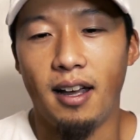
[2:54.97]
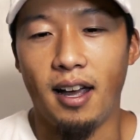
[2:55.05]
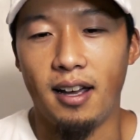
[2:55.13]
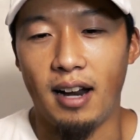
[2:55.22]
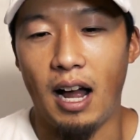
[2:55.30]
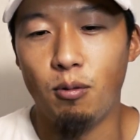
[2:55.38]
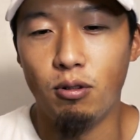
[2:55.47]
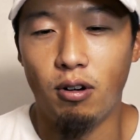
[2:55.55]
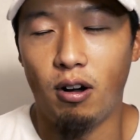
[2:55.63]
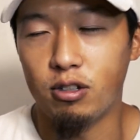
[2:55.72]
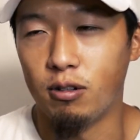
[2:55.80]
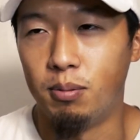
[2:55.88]
And I will
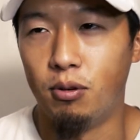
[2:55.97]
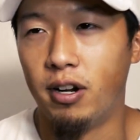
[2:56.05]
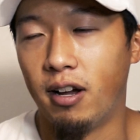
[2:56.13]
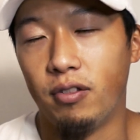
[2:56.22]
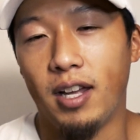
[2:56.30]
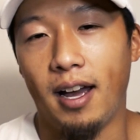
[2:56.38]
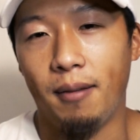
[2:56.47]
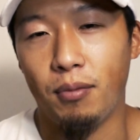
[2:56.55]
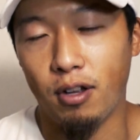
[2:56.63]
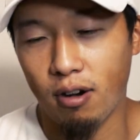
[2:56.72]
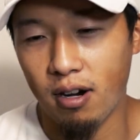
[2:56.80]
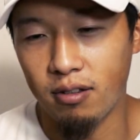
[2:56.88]
also point out that
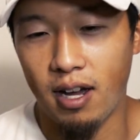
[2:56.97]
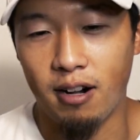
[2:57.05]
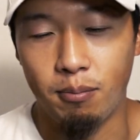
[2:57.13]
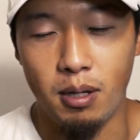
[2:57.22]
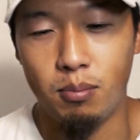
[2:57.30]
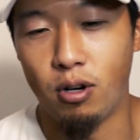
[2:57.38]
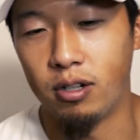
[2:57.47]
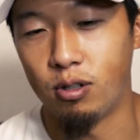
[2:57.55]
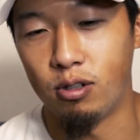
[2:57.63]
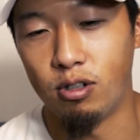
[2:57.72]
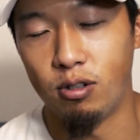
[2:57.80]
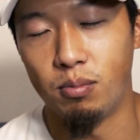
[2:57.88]
there are a lot of people on
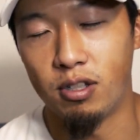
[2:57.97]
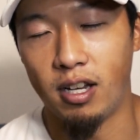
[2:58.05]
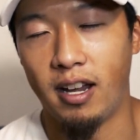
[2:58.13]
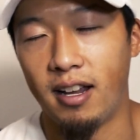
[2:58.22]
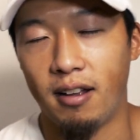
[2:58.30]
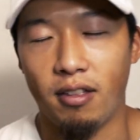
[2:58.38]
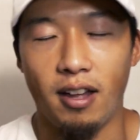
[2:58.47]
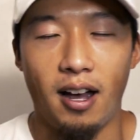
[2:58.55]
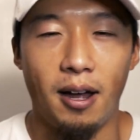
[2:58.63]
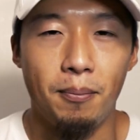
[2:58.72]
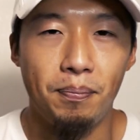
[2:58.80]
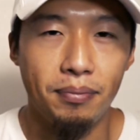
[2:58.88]
YouTube saying
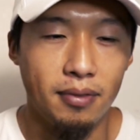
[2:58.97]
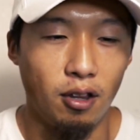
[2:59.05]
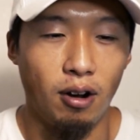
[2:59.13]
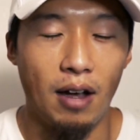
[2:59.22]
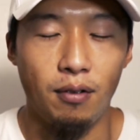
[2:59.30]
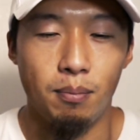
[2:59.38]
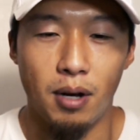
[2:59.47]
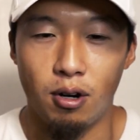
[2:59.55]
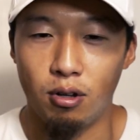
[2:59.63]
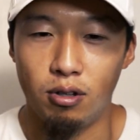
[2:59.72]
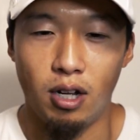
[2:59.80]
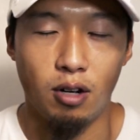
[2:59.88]
that they're having better
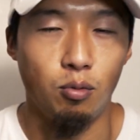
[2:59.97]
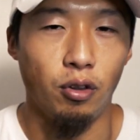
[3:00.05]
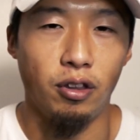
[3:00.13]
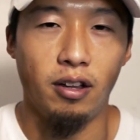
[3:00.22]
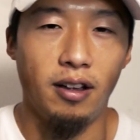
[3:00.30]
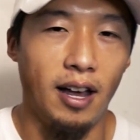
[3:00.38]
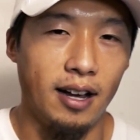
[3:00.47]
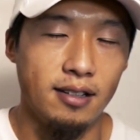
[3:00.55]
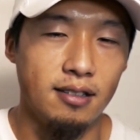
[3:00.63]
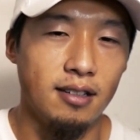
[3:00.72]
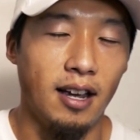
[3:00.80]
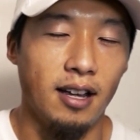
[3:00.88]
luck with
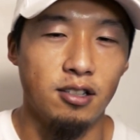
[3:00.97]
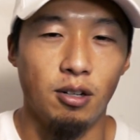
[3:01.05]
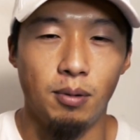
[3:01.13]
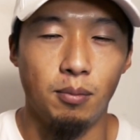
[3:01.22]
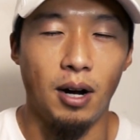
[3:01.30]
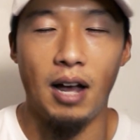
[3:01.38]
X and some people are